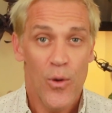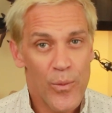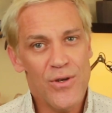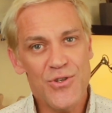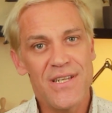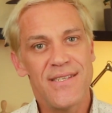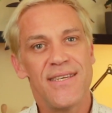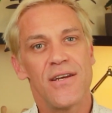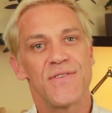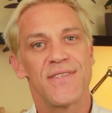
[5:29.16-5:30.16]
We usually
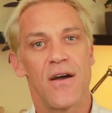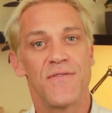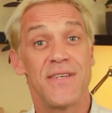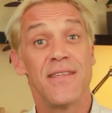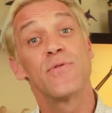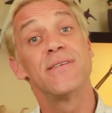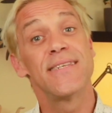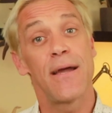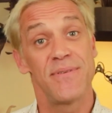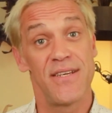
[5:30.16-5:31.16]
see ourselves in the
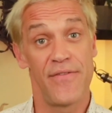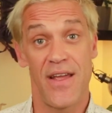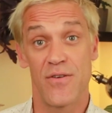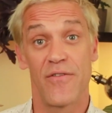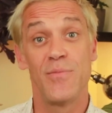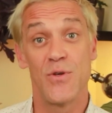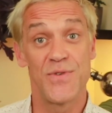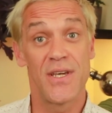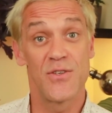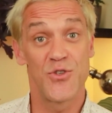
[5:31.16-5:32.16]
receptive end of
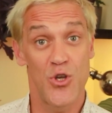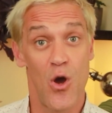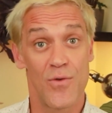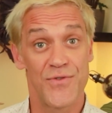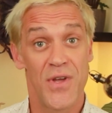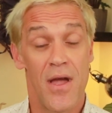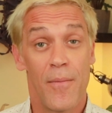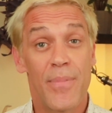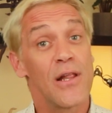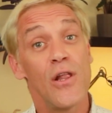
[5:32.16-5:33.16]
music and songs,
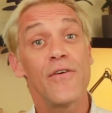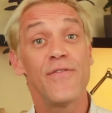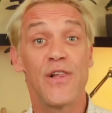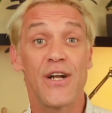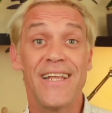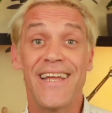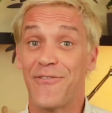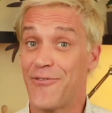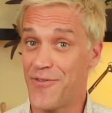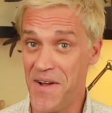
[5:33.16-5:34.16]
but a lot of learning
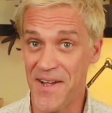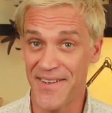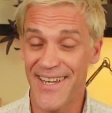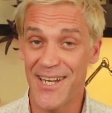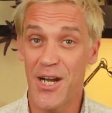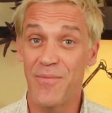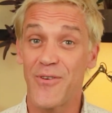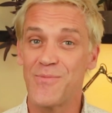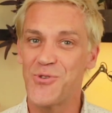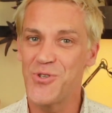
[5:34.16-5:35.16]
and fun can come
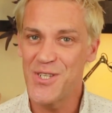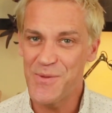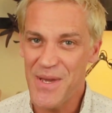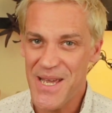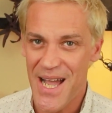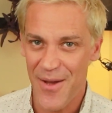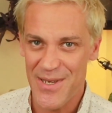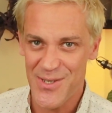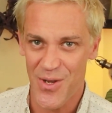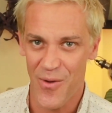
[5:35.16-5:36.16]
from students
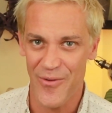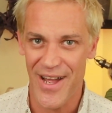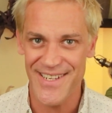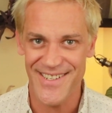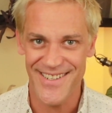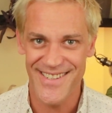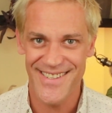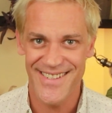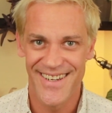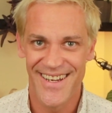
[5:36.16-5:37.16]
becoming
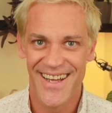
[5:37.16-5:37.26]
songwriters.